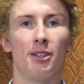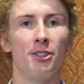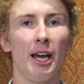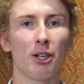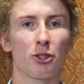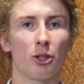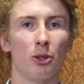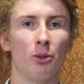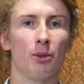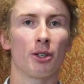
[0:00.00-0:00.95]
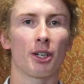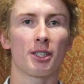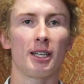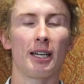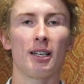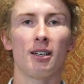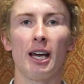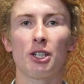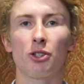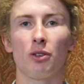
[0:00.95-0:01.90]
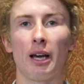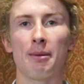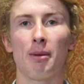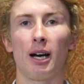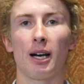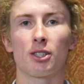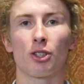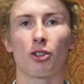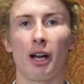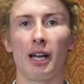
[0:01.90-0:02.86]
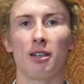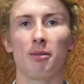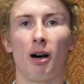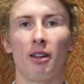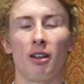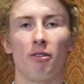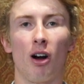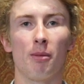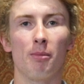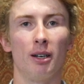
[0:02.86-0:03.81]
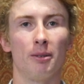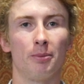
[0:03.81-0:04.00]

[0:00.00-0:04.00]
Natural looks at natural landmarks created by the environment.